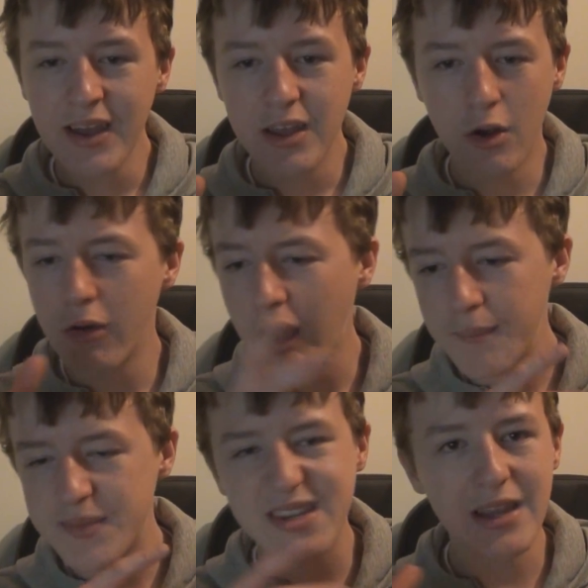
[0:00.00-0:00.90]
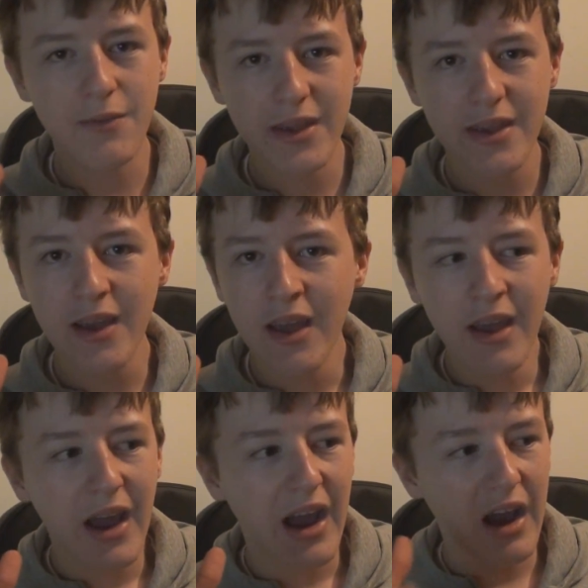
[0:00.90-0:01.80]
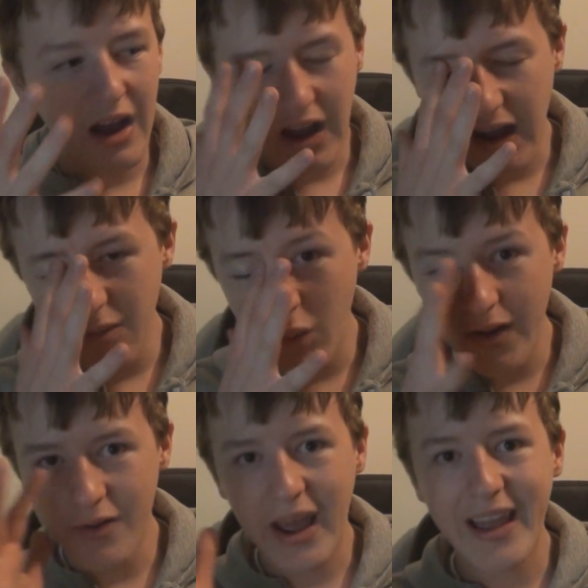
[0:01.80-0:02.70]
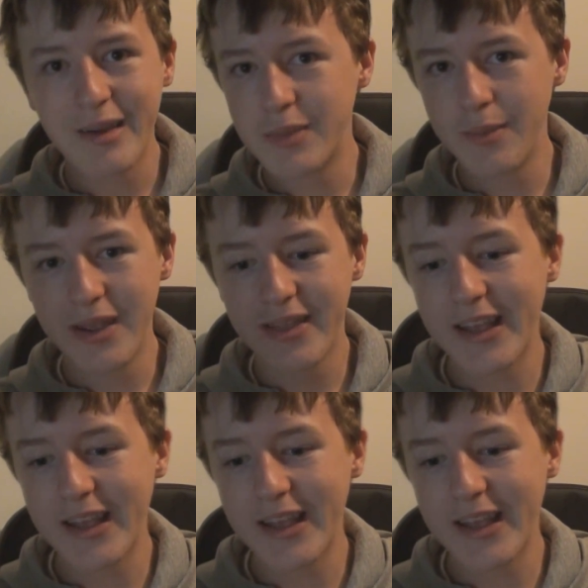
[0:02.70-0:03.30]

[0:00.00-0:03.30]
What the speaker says: you know, TV and went on IMDb,